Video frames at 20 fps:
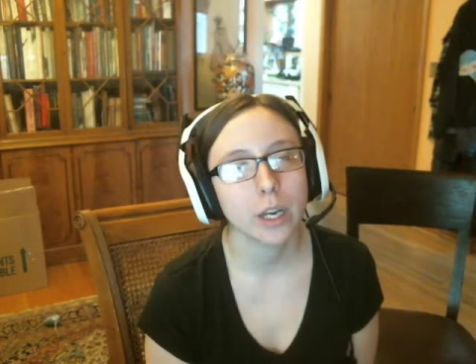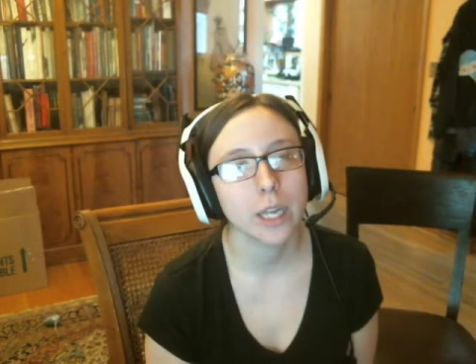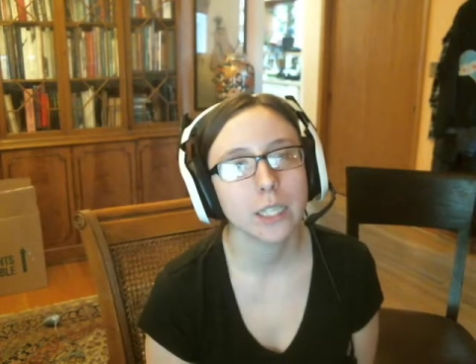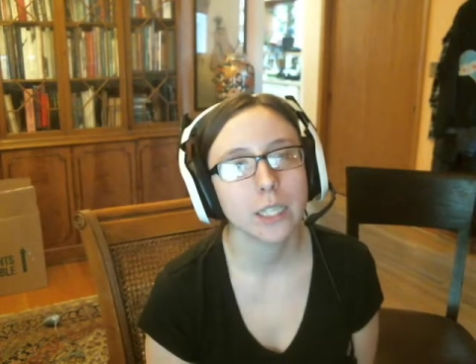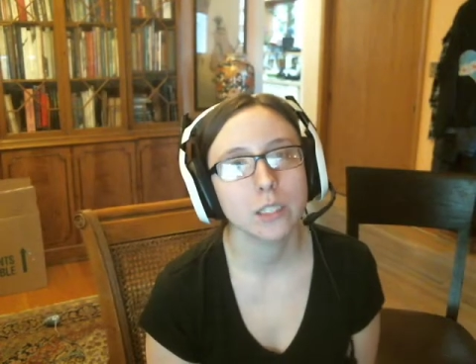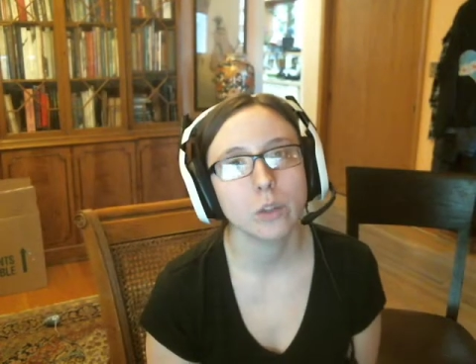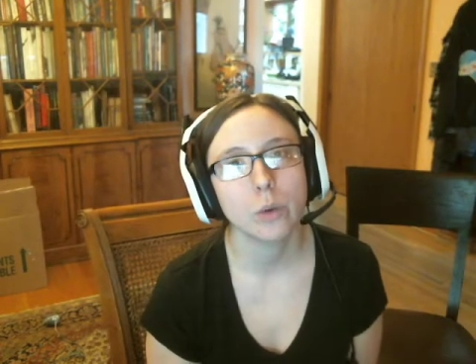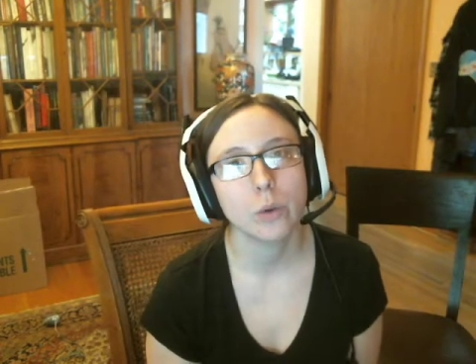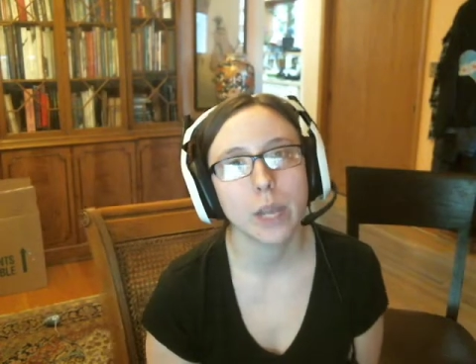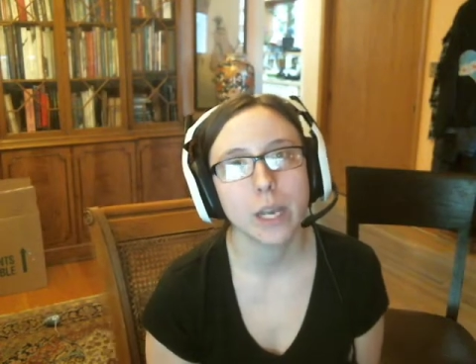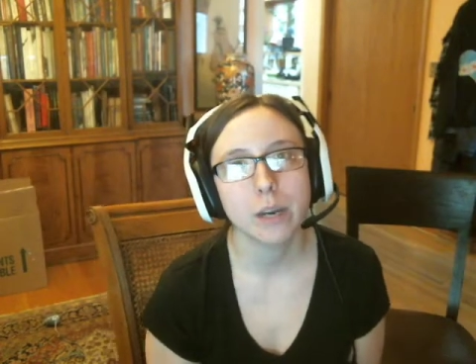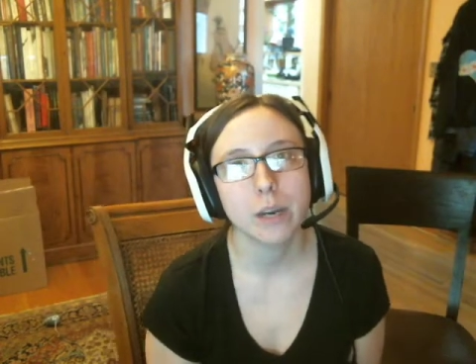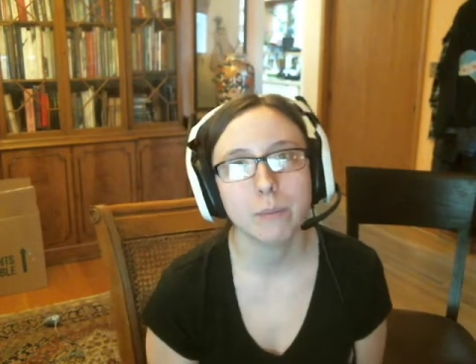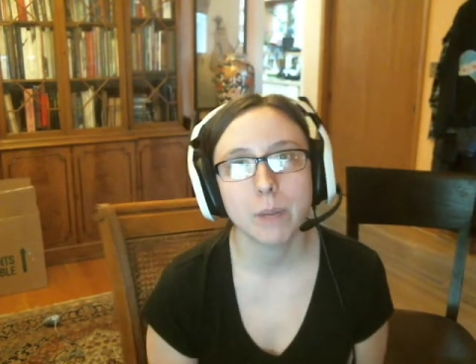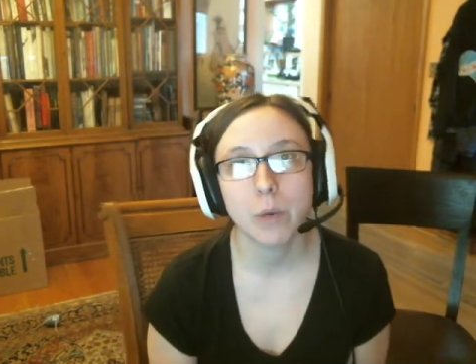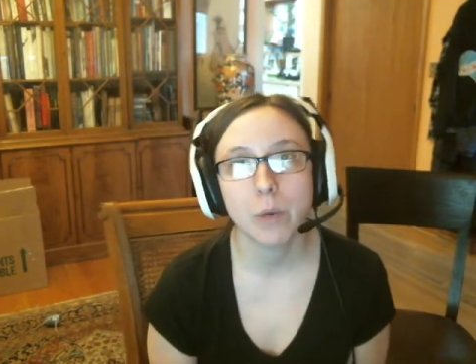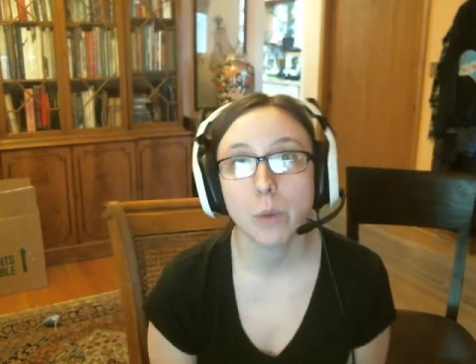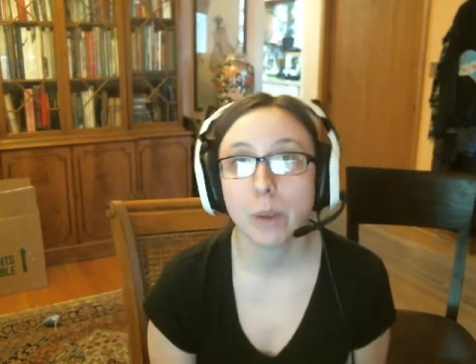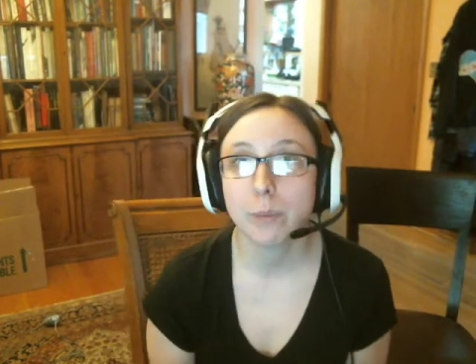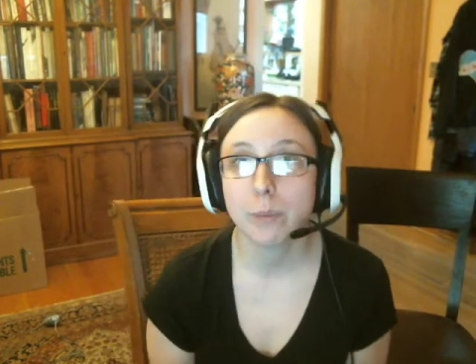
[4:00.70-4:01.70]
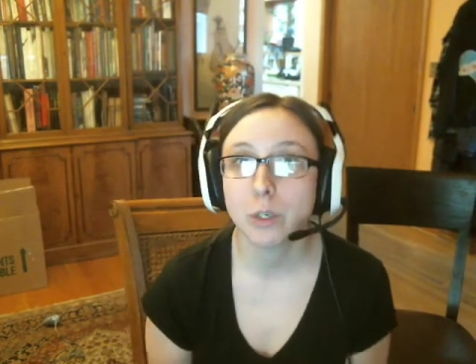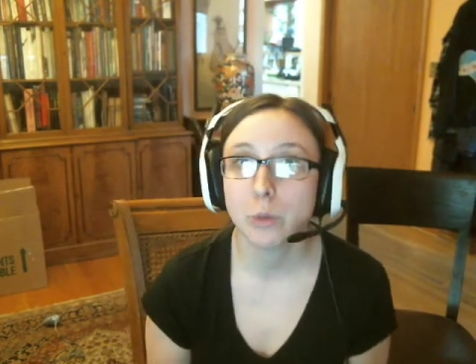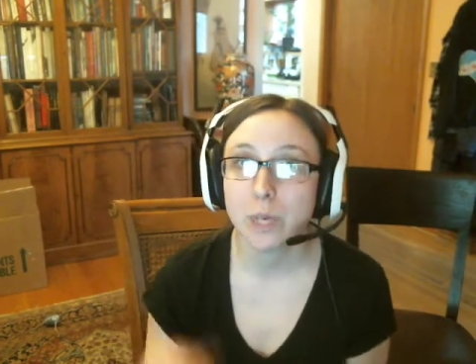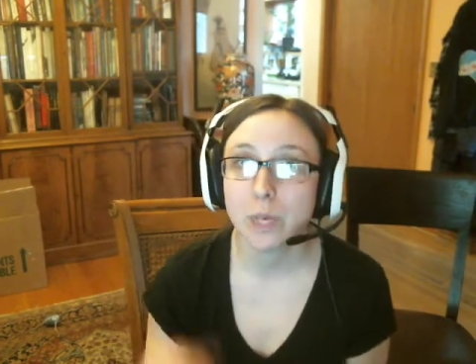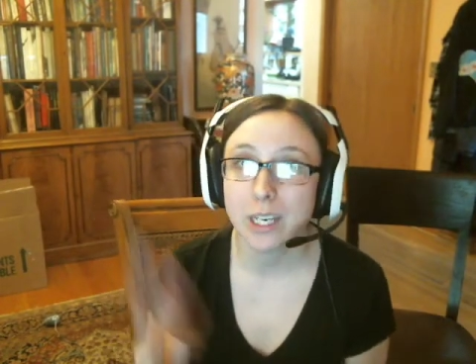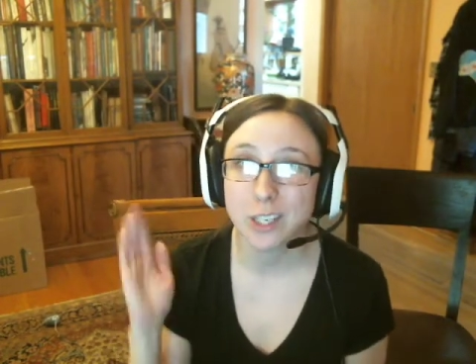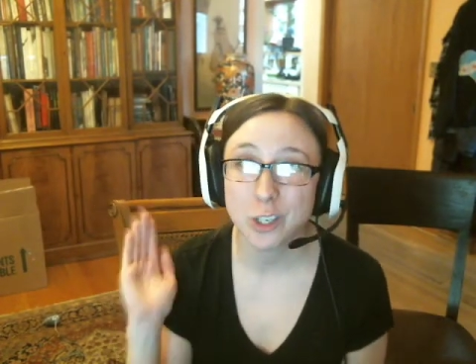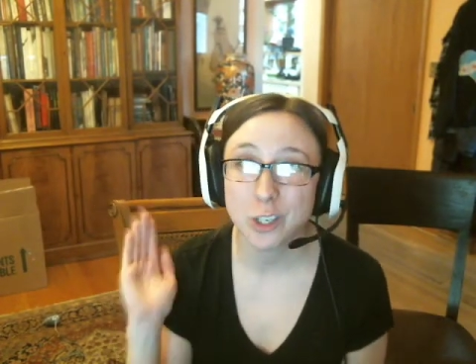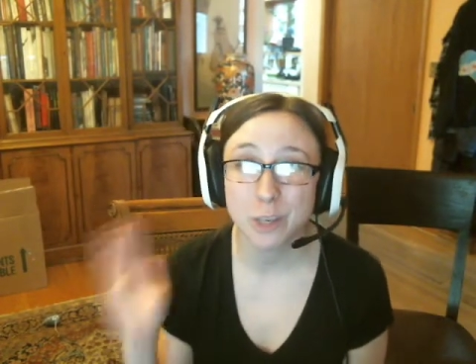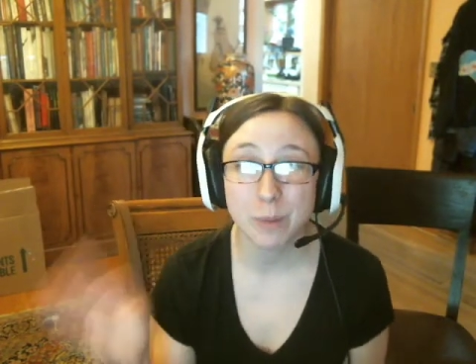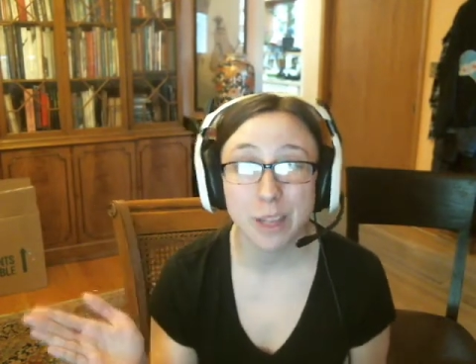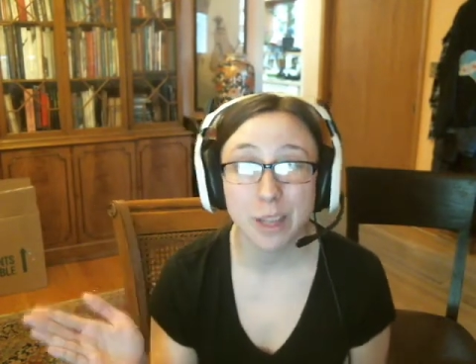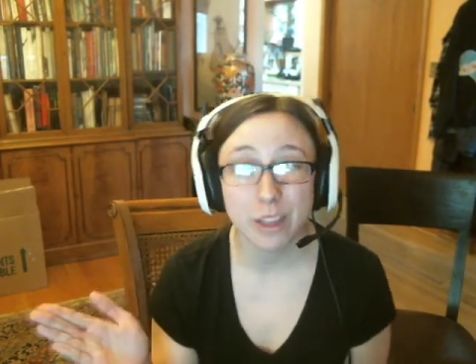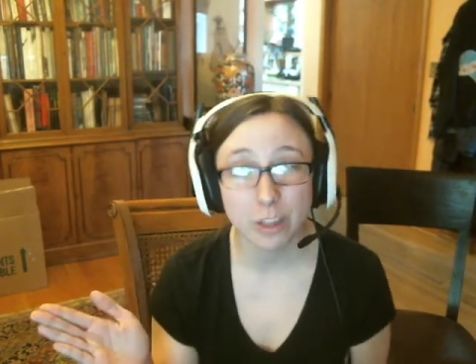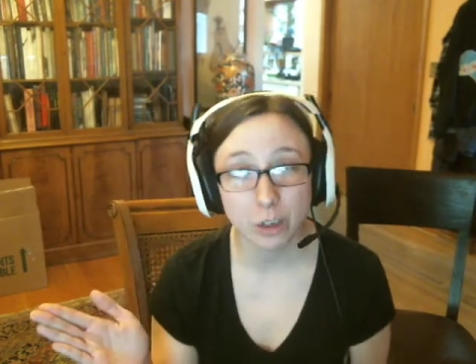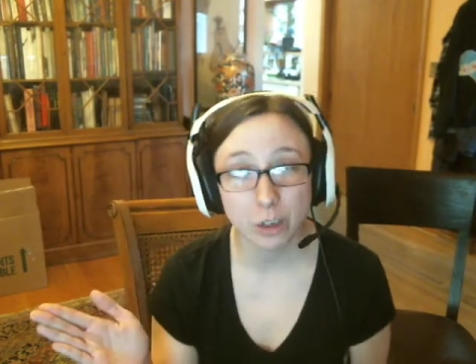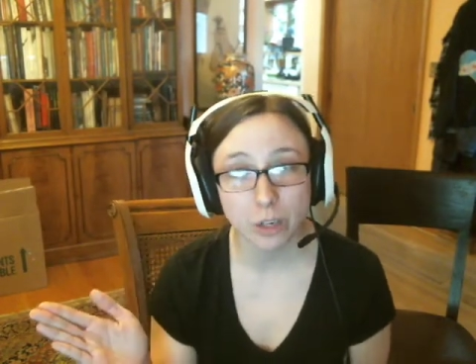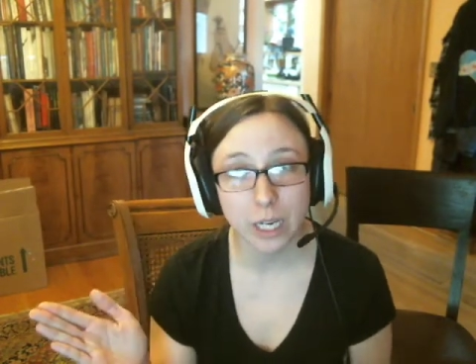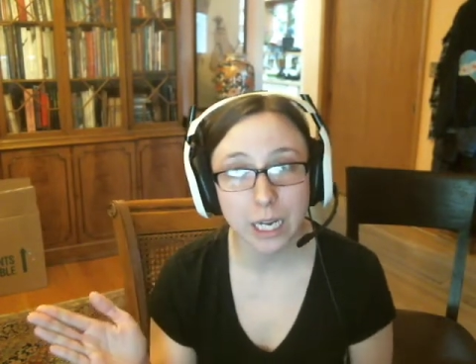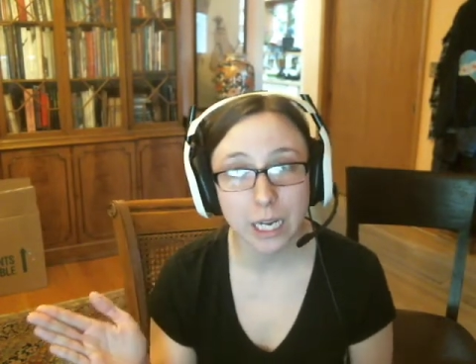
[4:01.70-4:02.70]
is located midway between
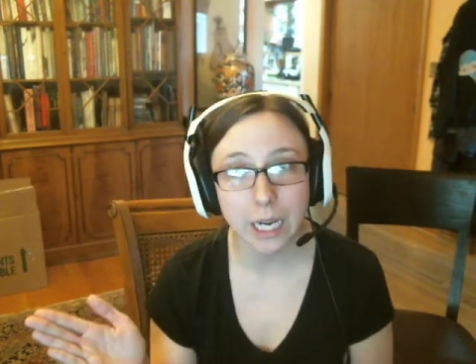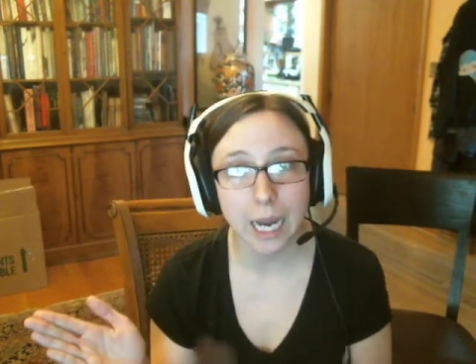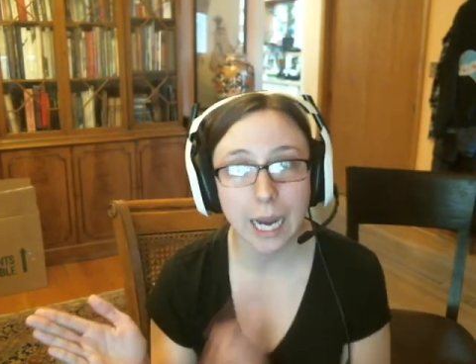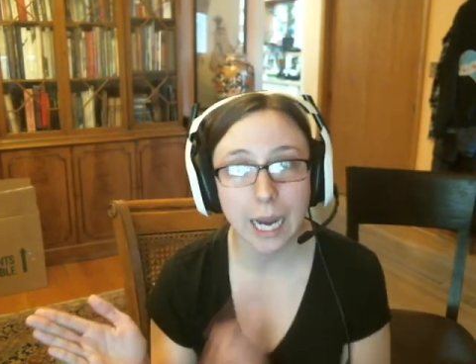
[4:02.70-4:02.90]
GB30